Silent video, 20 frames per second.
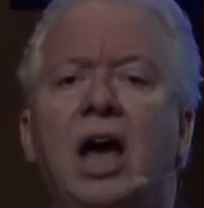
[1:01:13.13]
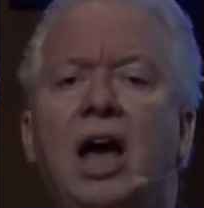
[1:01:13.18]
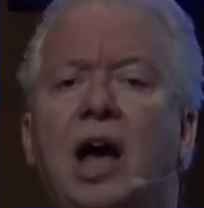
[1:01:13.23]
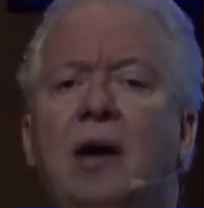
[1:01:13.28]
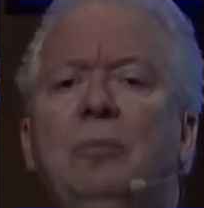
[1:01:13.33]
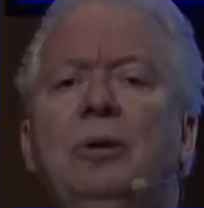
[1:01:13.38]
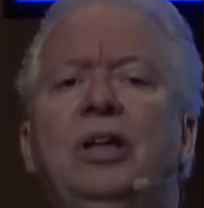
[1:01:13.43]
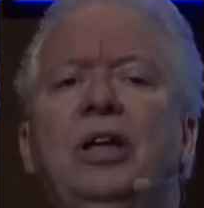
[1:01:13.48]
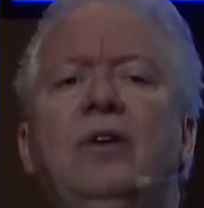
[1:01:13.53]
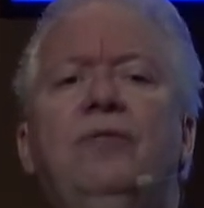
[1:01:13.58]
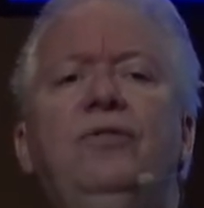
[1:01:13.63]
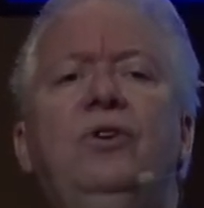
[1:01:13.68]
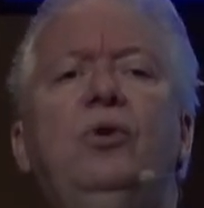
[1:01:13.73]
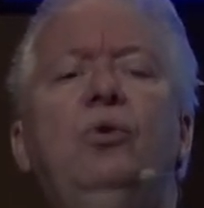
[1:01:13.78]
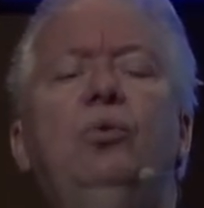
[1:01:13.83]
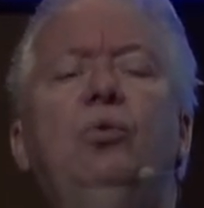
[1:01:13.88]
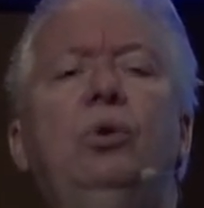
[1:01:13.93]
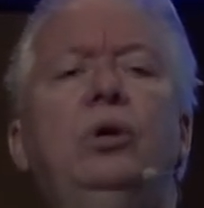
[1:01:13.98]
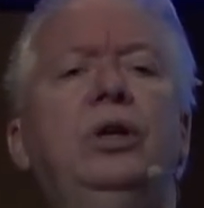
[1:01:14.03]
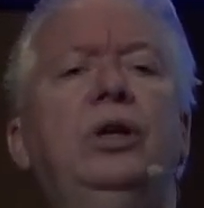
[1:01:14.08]
How many of you
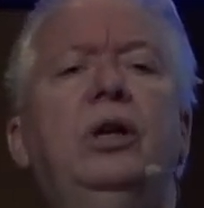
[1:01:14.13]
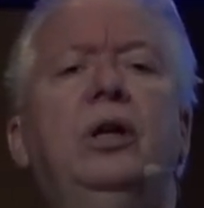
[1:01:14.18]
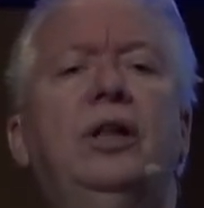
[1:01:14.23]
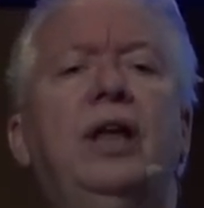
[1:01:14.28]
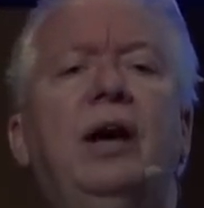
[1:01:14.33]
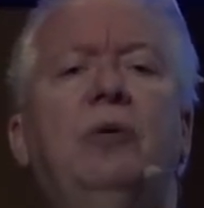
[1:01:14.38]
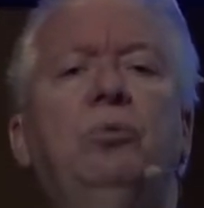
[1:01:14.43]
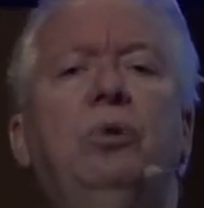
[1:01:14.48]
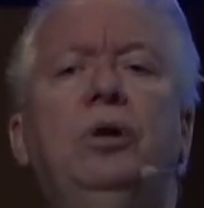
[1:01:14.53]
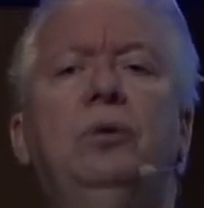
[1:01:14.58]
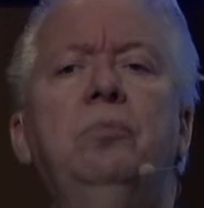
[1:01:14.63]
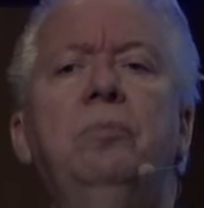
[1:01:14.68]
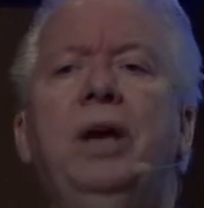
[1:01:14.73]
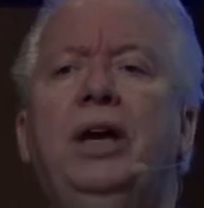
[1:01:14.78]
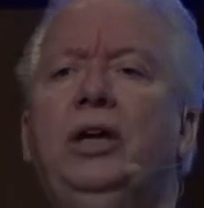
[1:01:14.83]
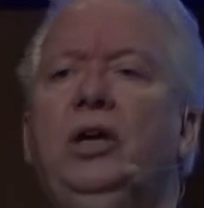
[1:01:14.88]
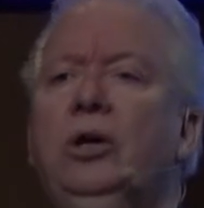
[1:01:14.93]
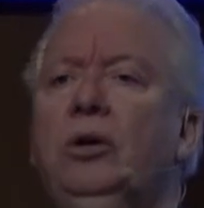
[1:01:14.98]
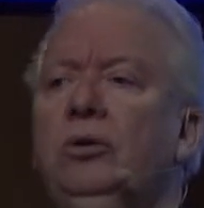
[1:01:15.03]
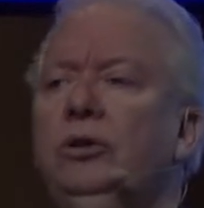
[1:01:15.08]
would that would
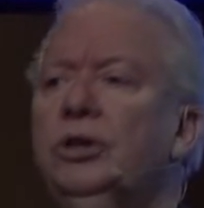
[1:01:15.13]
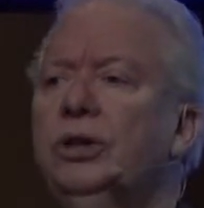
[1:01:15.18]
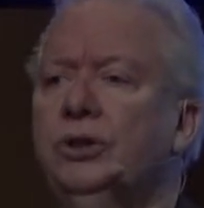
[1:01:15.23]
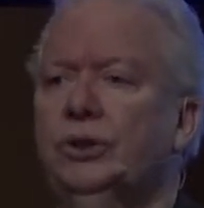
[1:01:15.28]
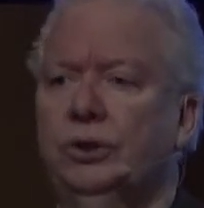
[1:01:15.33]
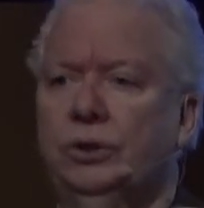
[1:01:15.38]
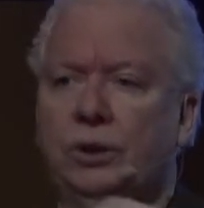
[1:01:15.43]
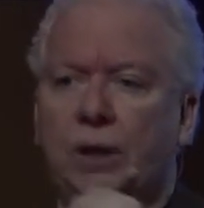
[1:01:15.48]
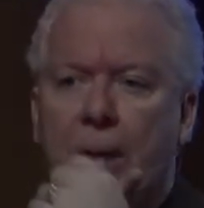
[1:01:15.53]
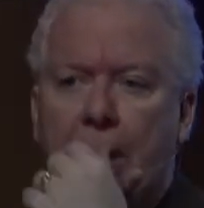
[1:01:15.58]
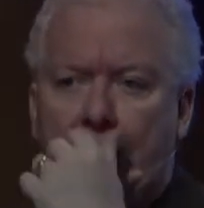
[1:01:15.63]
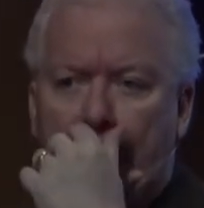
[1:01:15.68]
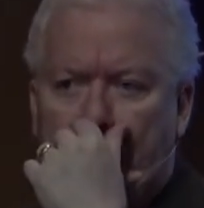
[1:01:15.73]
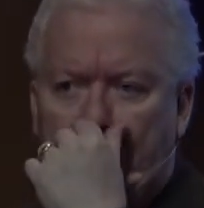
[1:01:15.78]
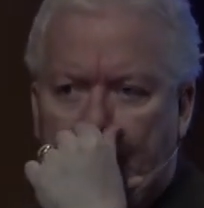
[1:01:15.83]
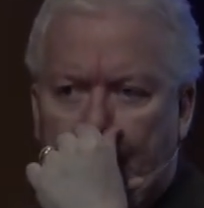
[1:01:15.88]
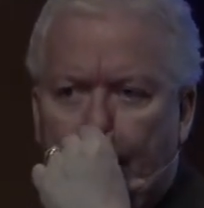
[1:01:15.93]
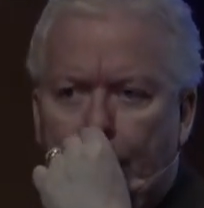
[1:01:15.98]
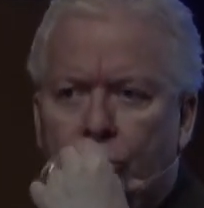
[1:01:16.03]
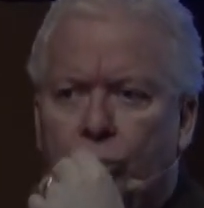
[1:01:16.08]
make you just uh,
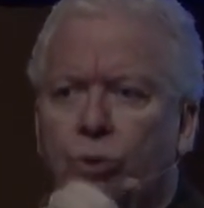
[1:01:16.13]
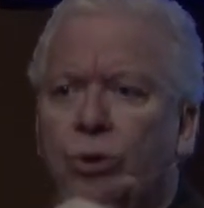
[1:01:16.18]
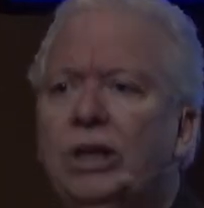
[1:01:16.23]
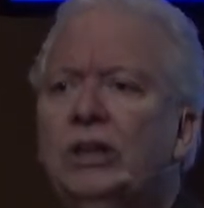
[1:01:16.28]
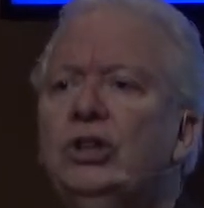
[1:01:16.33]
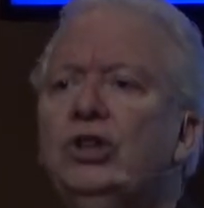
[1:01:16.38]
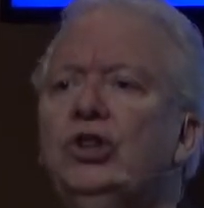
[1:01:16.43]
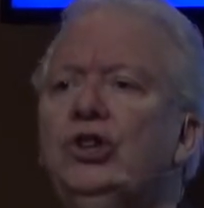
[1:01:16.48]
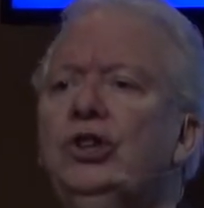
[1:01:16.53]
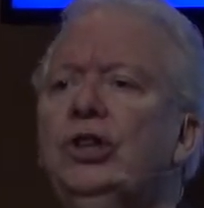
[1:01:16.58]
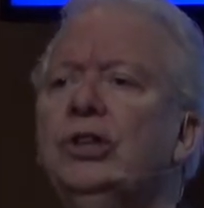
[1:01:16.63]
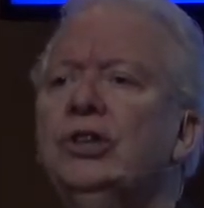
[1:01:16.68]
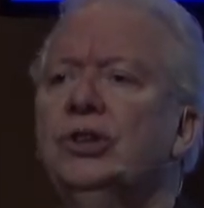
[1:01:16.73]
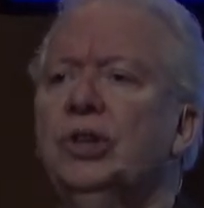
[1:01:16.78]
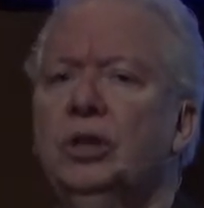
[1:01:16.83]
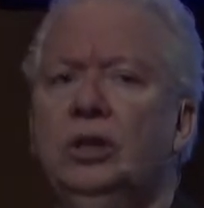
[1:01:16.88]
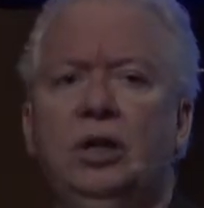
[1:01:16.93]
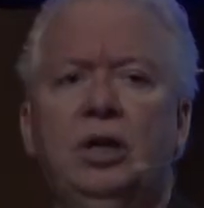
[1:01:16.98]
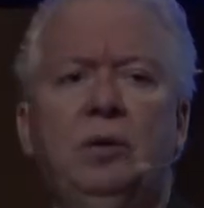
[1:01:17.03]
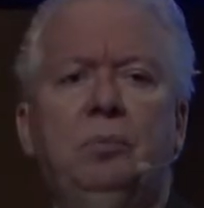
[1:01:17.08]
cringe just
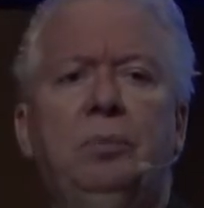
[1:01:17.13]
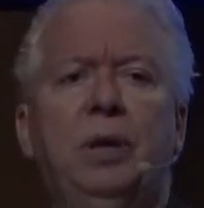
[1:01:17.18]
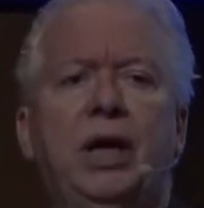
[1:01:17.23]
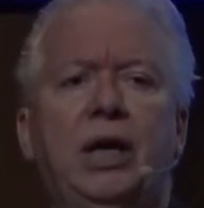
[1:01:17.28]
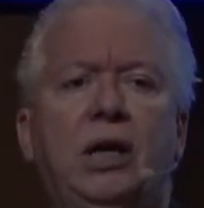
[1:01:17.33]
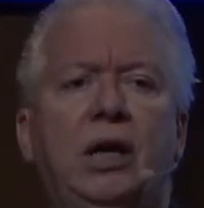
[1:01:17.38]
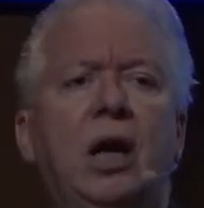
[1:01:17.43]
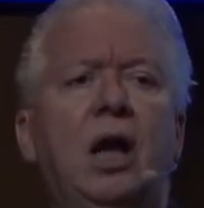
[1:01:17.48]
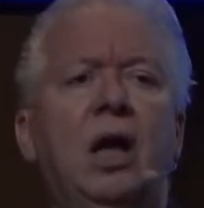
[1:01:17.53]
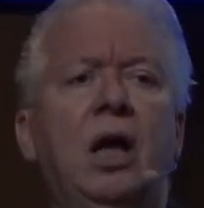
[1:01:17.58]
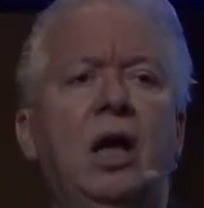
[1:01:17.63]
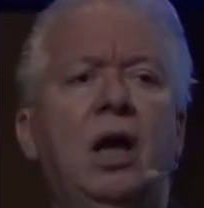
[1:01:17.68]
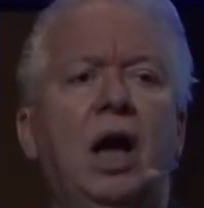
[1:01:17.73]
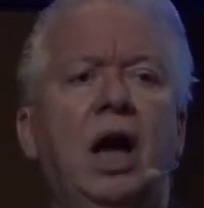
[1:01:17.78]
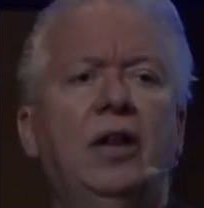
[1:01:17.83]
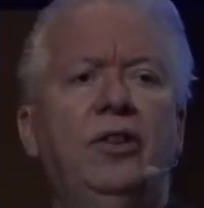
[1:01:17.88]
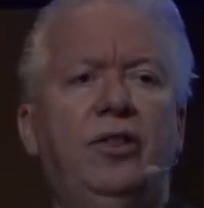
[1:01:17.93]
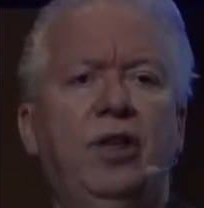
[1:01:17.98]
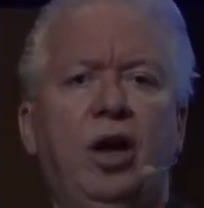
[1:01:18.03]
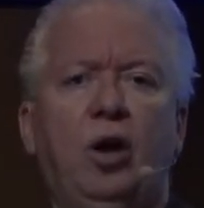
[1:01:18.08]
a little bit
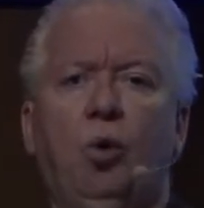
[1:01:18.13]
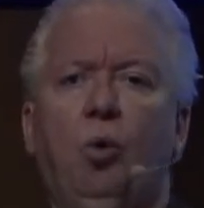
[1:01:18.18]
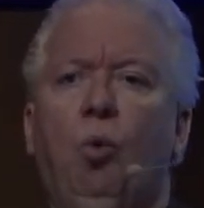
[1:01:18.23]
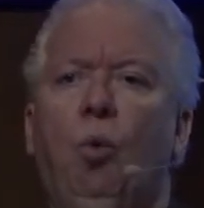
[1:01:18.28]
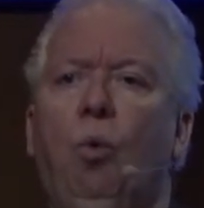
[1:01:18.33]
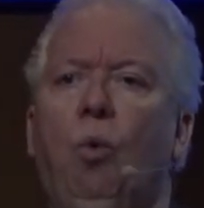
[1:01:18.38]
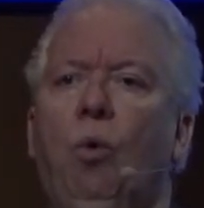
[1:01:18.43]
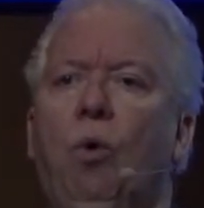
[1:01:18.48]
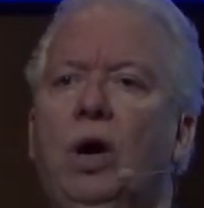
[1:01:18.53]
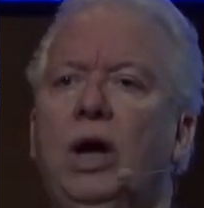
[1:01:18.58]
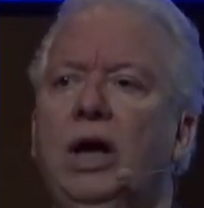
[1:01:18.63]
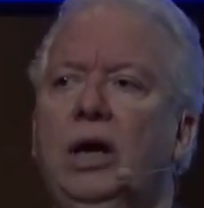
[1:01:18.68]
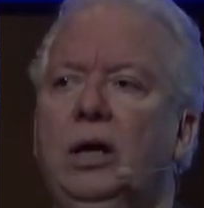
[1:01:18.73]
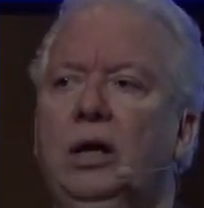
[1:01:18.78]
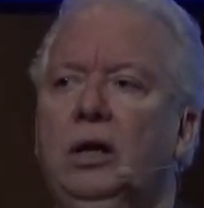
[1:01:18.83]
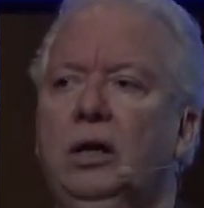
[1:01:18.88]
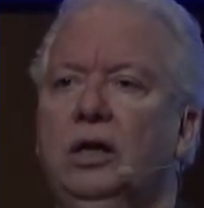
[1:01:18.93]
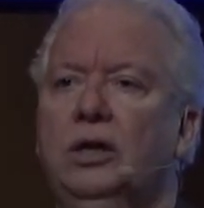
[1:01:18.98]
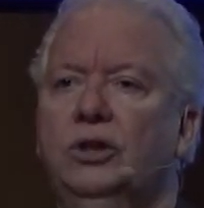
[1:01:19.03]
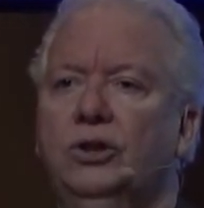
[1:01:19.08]
and think,
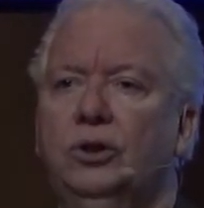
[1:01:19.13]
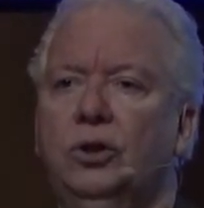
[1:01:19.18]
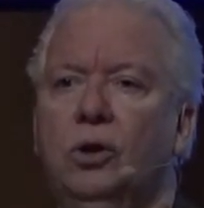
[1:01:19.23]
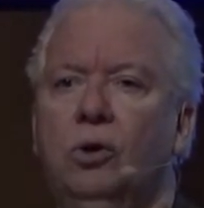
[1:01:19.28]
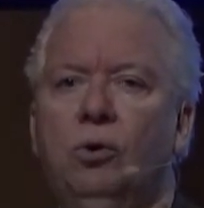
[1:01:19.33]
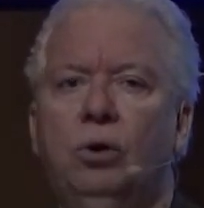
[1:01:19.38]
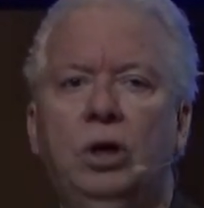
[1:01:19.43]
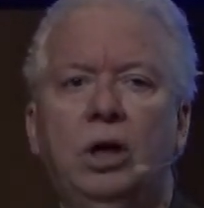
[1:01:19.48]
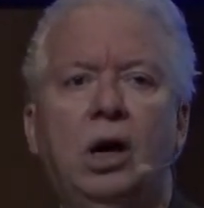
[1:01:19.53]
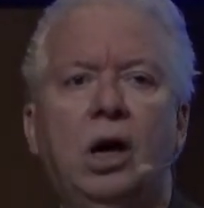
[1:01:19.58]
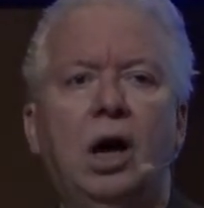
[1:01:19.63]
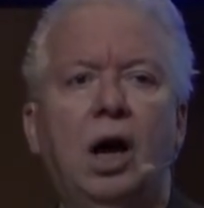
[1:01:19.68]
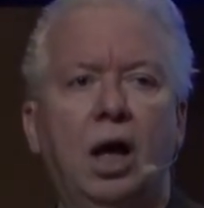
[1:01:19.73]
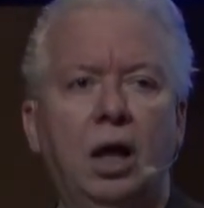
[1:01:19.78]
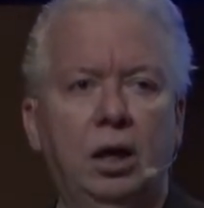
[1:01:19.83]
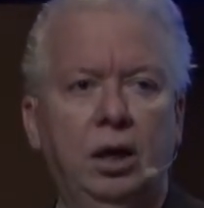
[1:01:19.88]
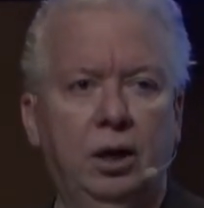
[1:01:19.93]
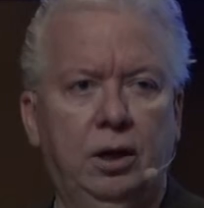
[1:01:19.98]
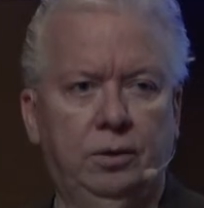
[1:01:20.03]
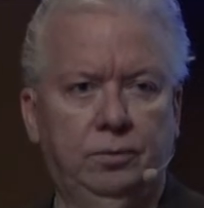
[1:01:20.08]
what is going
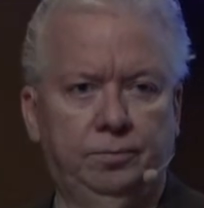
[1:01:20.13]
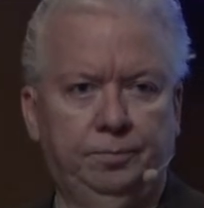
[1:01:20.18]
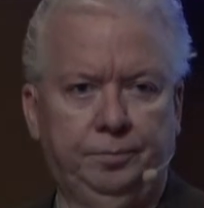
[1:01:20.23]
on?